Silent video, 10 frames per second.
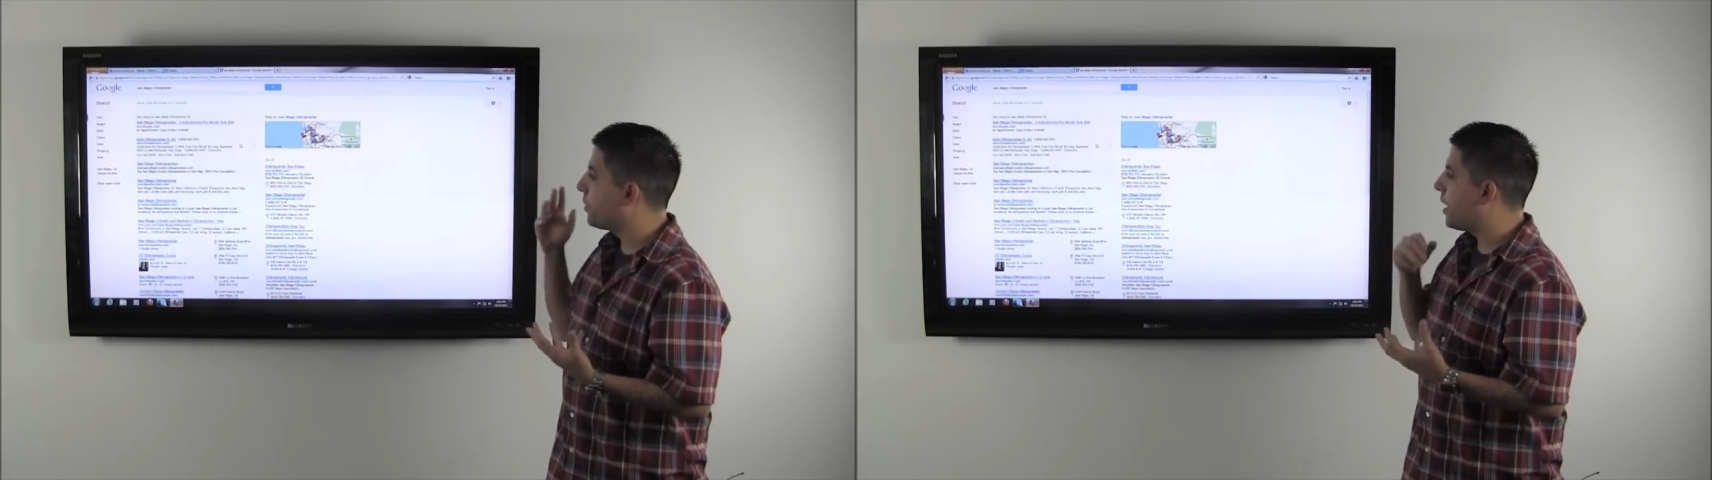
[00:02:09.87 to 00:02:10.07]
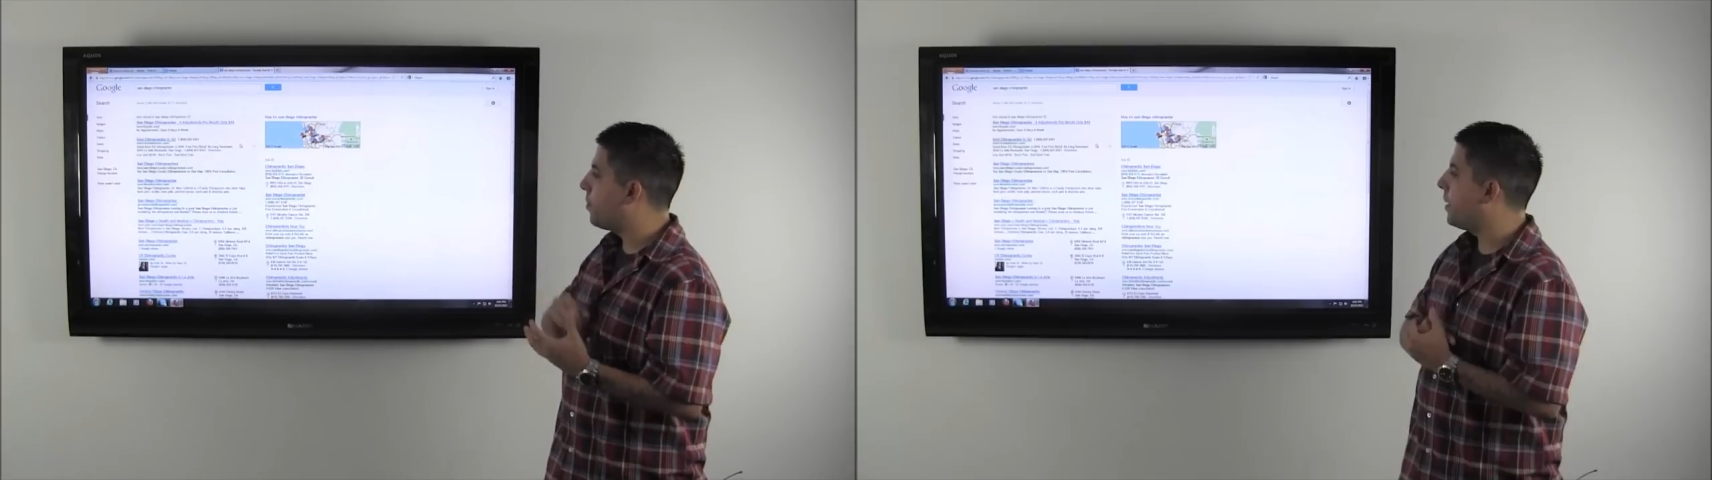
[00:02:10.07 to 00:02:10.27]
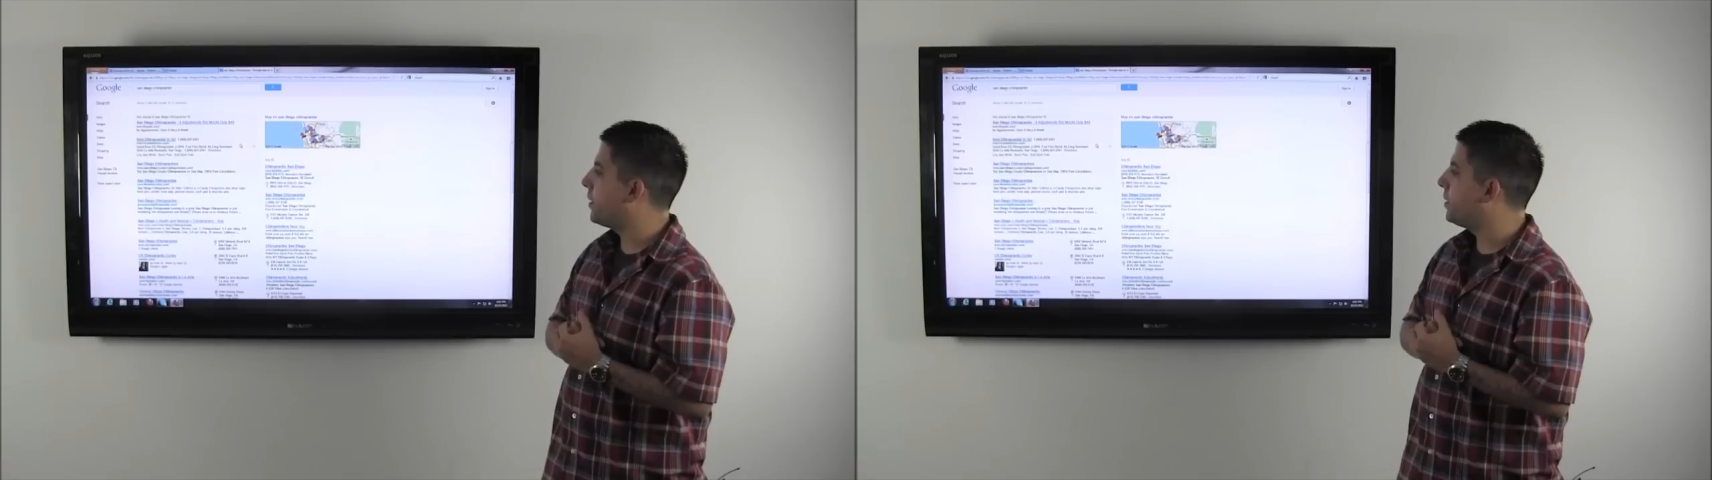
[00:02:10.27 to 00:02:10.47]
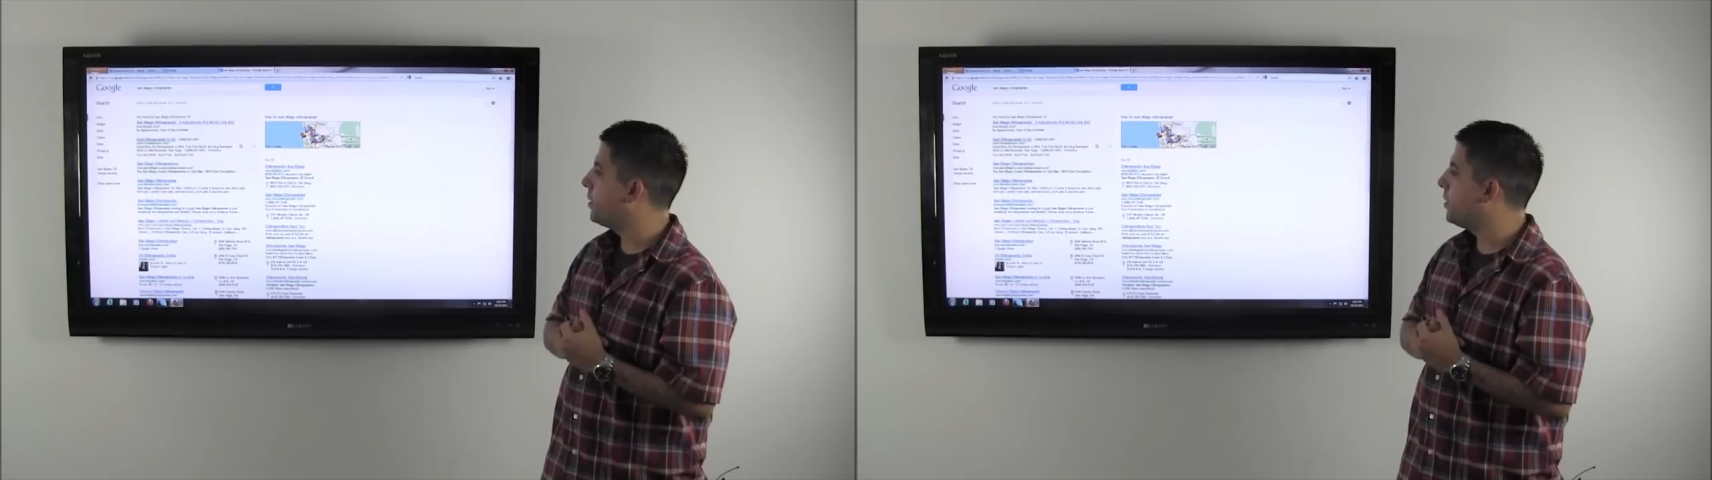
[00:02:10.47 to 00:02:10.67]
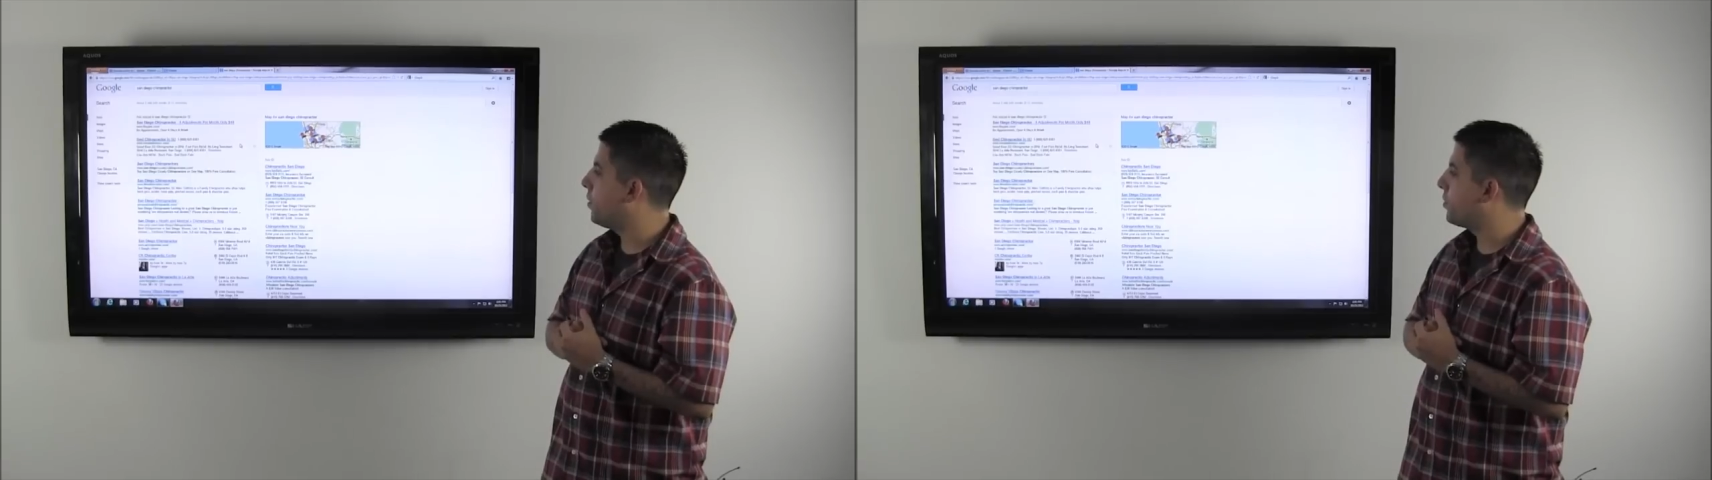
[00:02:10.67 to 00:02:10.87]

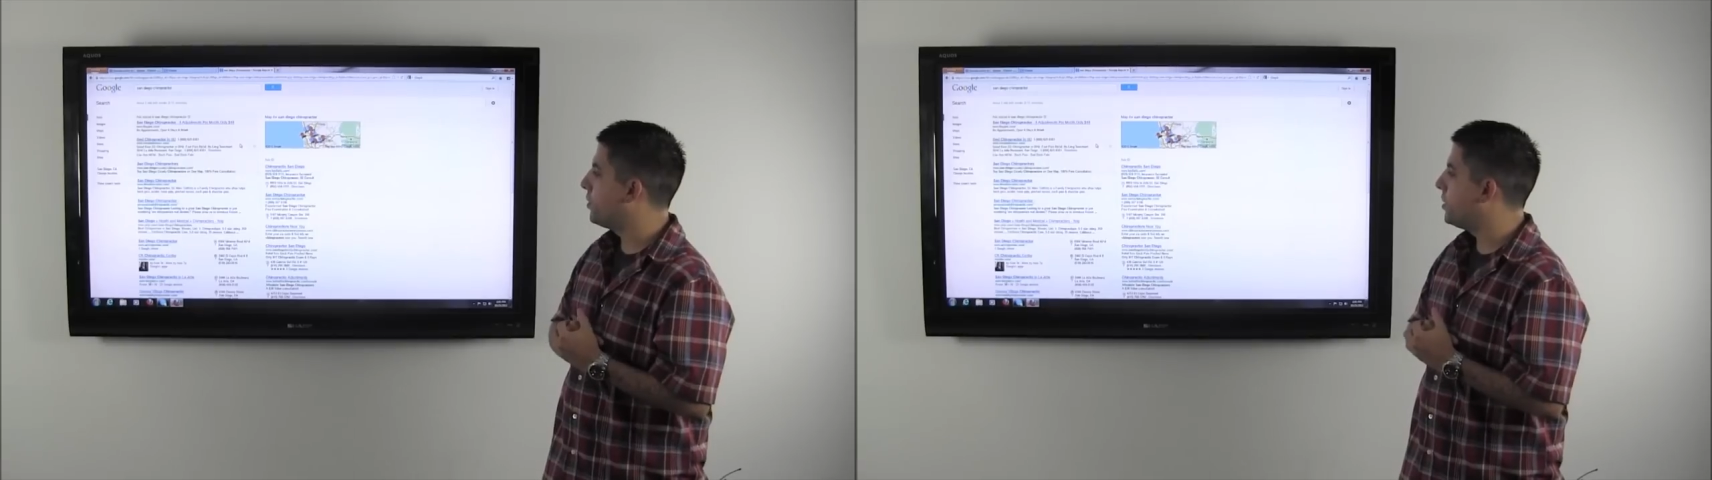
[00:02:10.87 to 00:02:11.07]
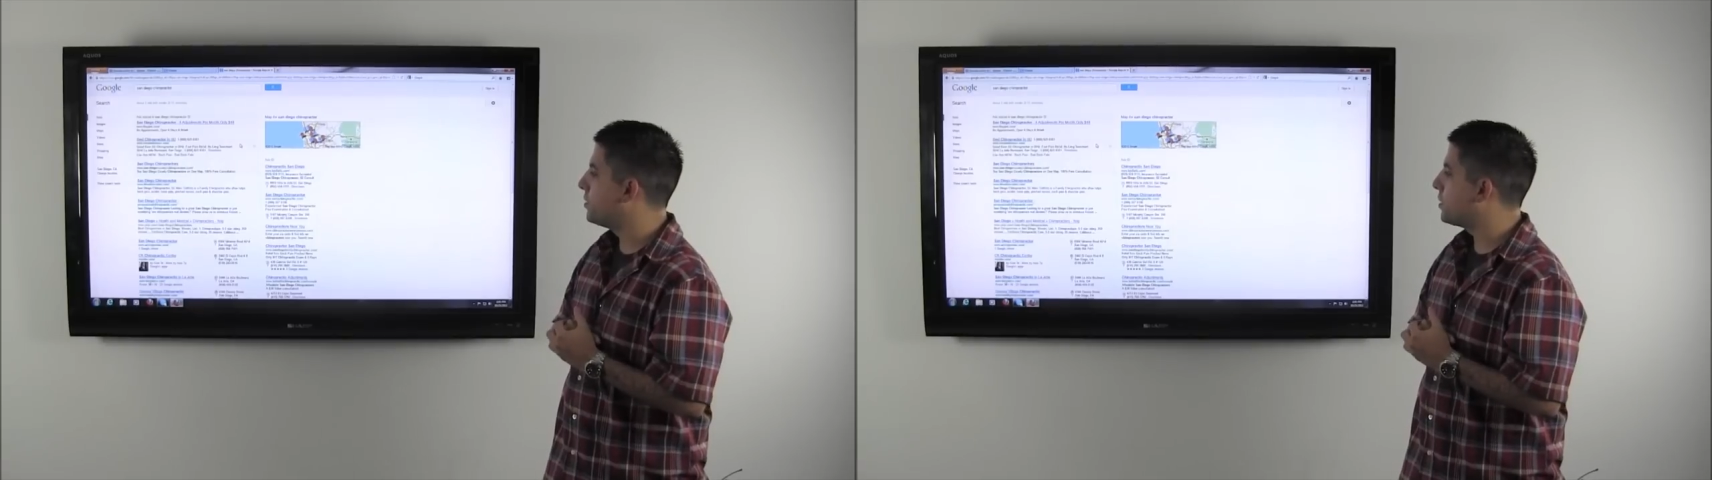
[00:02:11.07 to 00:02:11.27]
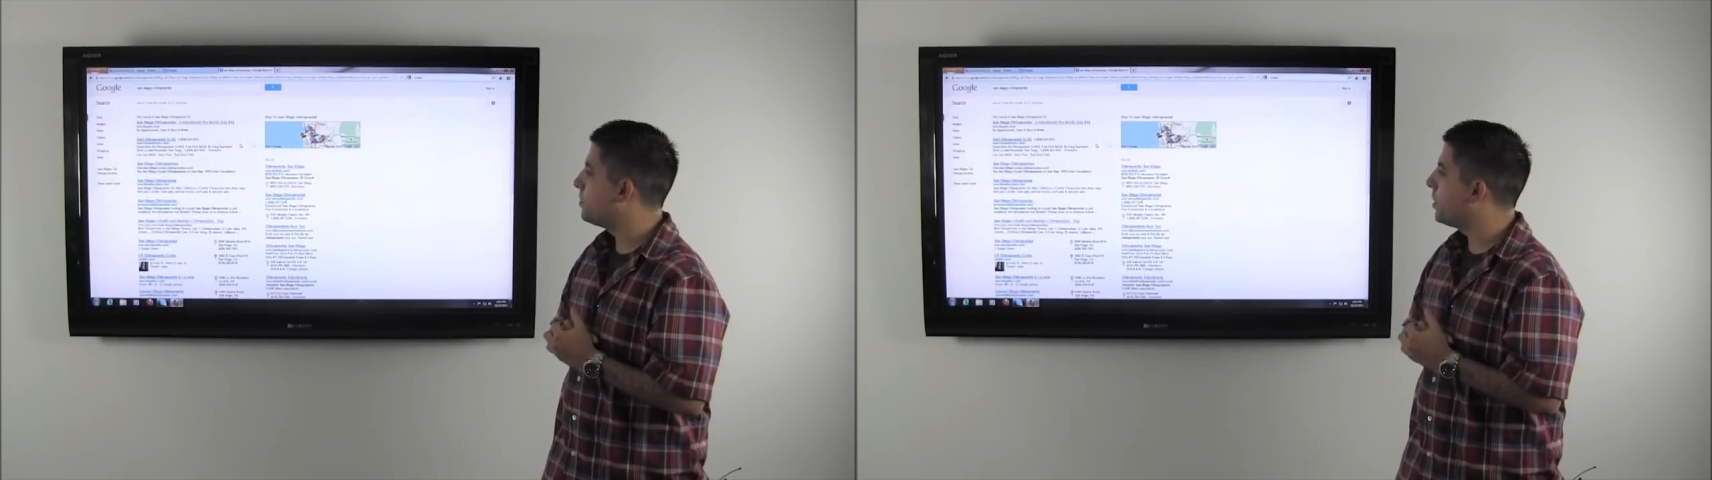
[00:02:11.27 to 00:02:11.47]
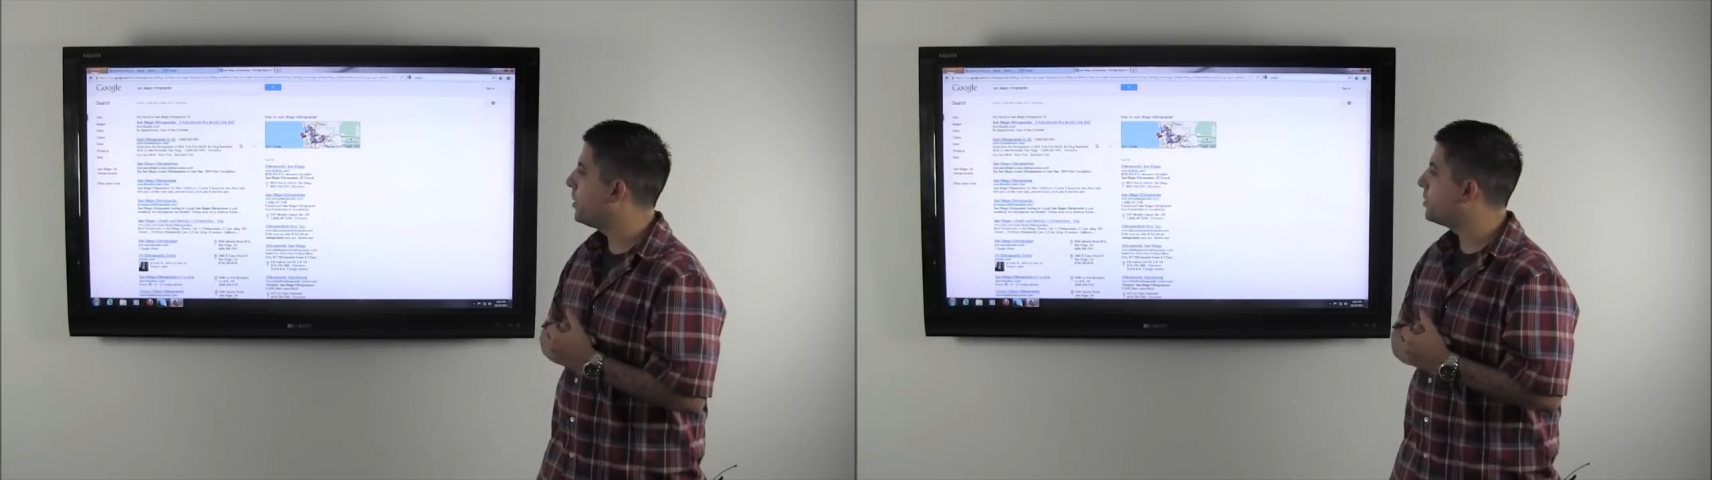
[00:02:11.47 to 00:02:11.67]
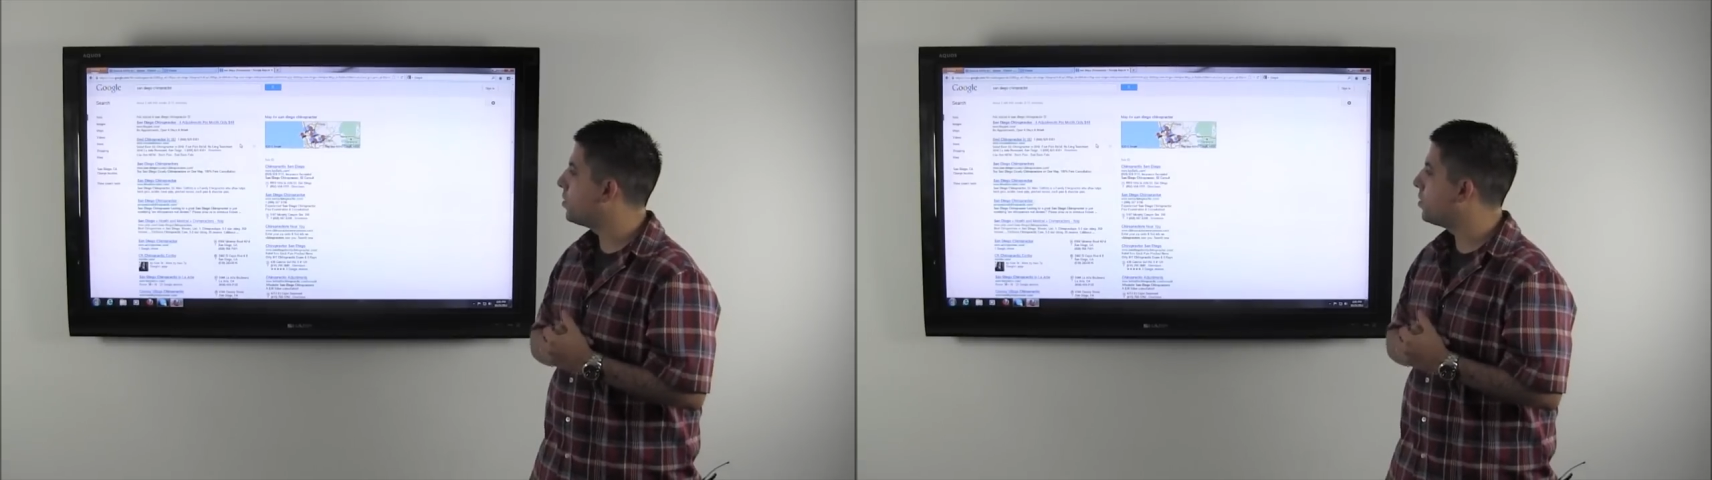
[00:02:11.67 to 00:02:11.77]
chiropractor, 30 years experience.